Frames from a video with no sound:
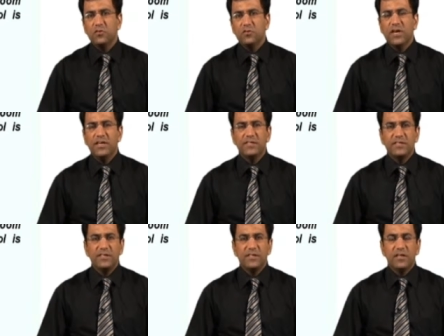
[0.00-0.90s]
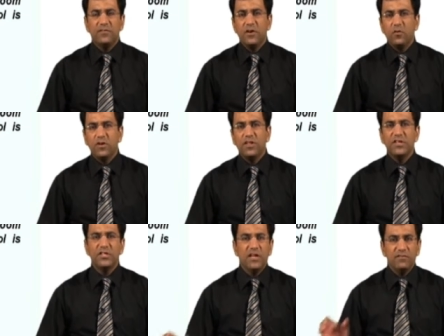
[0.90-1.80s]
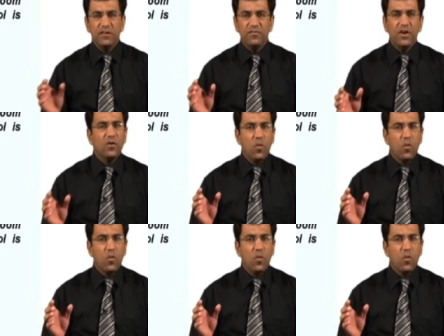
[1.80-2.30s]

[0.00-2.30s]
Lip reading: know that the different organization have the different